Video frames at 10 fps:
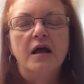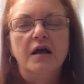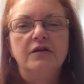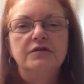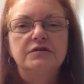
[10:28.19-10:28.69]

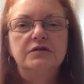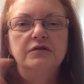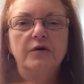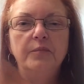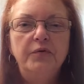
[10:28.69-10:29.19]
and you're just
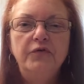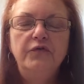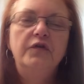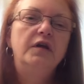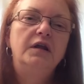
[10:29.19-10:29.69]
going to go
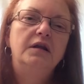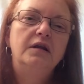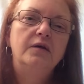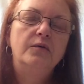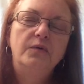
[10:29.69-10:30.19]
poof
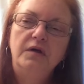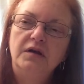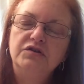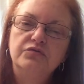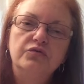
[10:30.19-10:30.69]
in
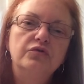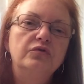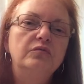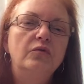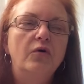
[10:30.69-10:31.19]
each room